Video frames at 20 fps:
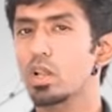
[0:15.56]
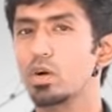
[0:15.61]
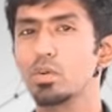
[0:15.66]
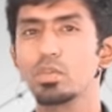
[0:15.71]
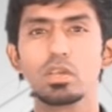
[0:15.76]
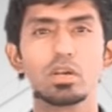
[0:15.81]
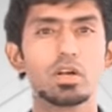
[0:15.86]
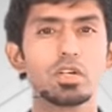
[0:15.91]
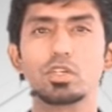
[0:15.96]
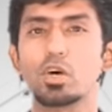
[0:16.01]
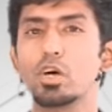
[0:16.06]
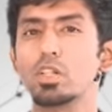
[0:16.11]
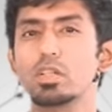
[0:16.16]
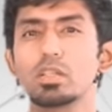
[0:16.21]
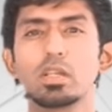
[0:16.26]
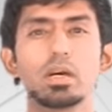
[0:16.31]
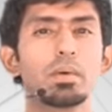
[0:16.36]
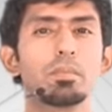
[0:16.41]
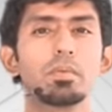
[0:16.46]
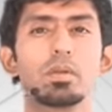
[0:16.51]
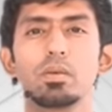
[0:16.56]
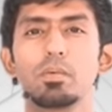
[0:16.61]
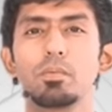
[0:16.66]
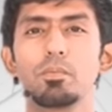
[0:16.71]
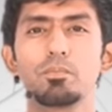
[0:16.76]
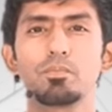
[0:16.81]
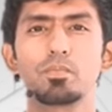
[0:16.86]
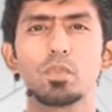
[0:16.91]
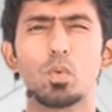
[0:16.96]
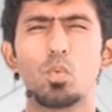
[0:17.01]
around the earth all the time, and
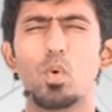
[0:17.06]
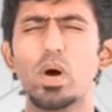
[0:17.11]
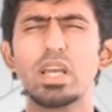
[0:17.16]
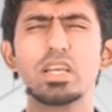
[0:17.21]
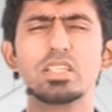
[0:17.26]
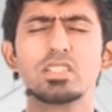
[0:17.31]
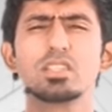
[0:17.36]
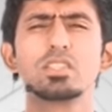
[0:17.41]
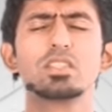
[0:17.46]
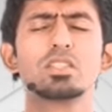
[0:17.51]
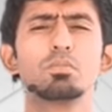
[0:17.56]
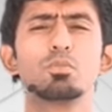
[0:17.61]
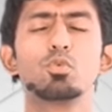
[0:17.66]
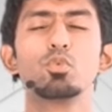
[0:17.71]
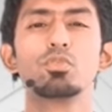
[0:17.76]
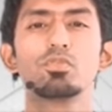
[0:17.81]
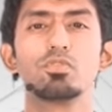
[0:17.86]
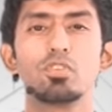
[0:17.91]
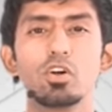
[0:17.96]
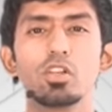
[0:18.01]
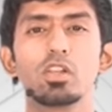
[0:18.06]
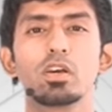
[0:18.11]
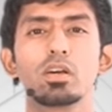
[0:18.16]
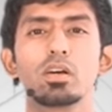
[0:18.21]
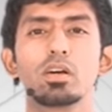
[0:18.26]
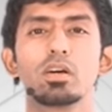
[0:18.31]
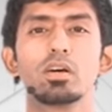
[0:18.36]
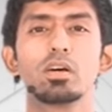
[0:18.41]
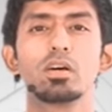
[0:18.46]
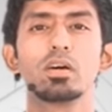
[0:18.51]
why isn't the moon falling?
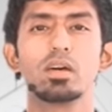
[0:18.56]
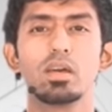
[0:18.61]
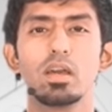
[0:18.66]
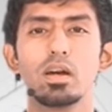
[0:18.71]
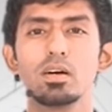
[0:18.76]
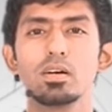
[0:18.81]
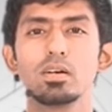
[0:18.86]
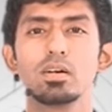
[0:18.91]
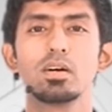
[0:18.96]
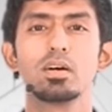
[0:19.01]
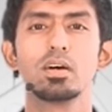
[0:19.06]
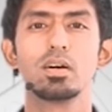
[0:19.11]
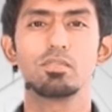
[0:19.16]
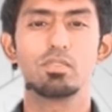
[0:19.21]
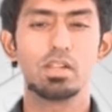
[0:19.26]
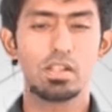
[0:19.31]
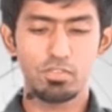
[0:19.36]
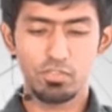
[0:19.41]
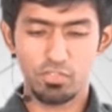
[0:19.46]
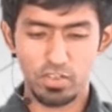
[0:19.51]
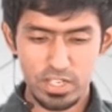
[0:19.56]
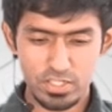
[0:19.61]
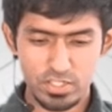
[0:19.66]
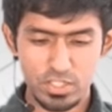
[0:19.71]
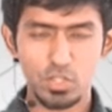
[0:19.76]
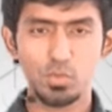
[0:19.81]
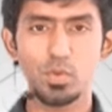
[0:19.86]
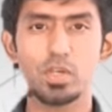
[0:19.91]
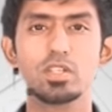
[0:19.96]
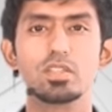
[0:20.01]
Yeah, we'll phrase
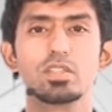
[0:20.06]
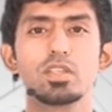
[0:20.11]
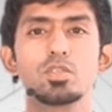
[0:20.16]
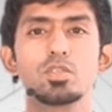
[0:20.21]
this question